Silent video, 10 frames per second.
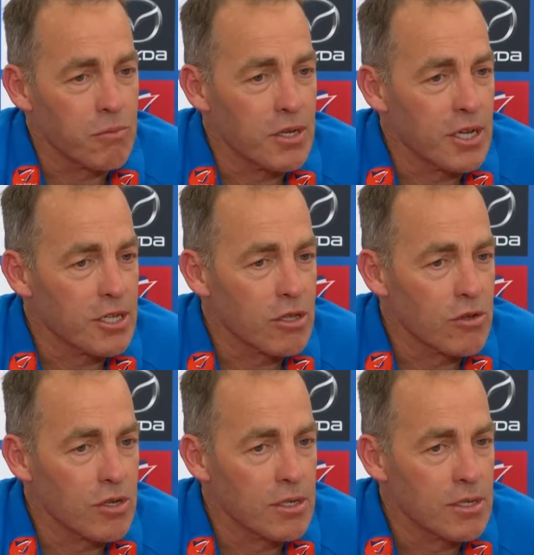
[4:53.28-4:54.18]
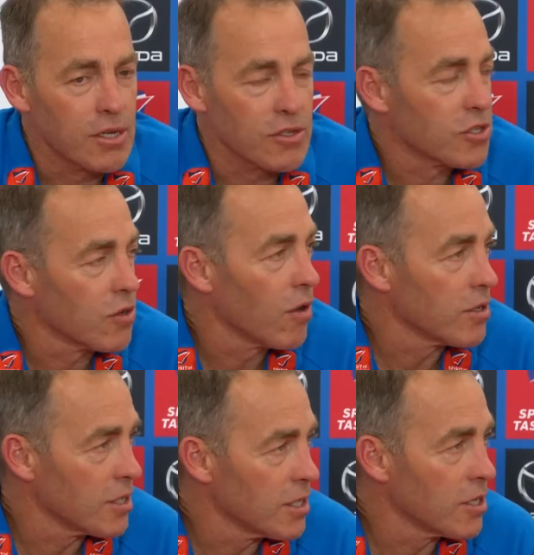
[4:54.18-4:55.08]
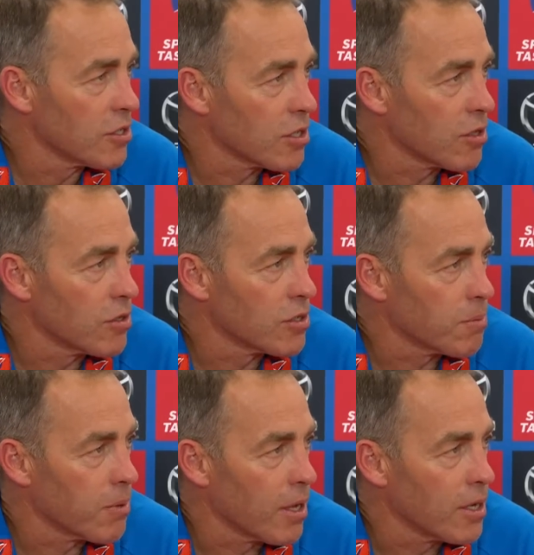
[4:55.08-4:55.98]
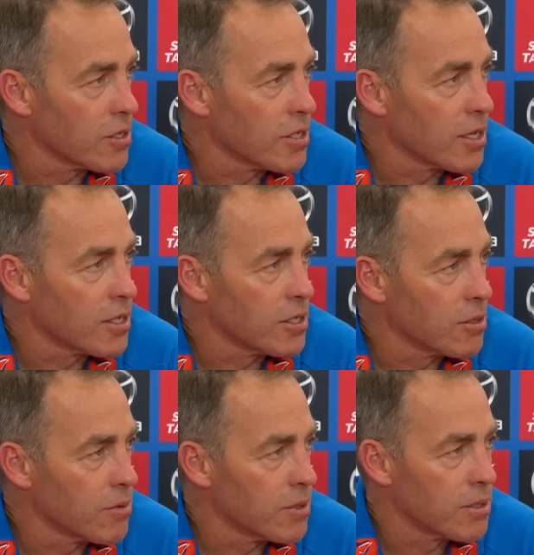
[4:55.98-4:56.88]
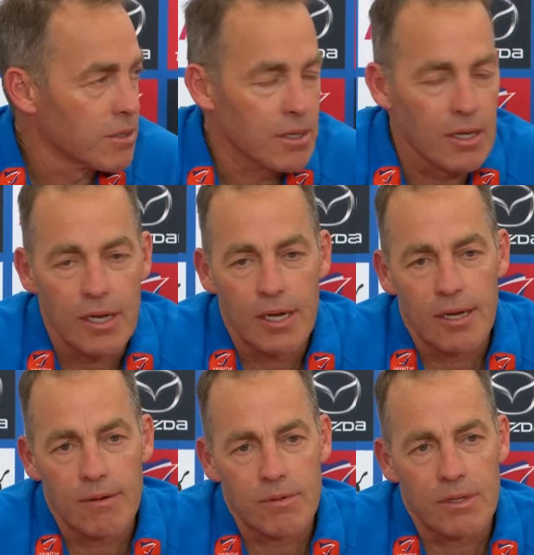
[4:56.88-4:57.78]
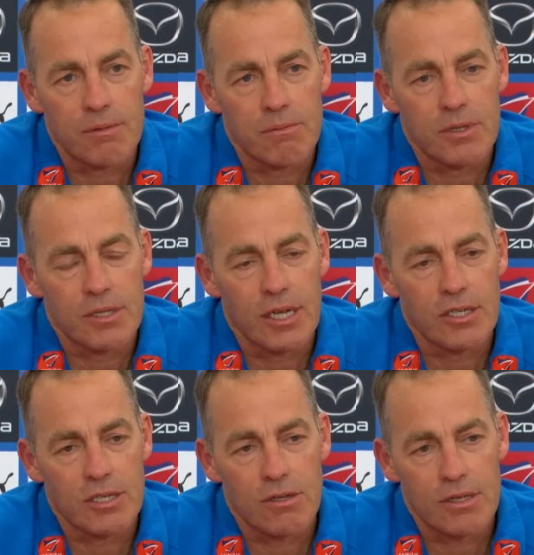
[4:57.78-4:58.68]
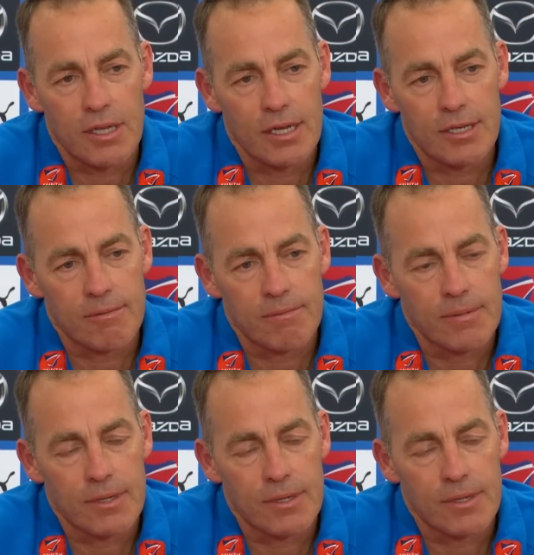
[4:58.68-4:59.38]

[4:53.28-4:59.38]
need to learn as a side, and he needs to learn as a player just how to deal with a tension like that. And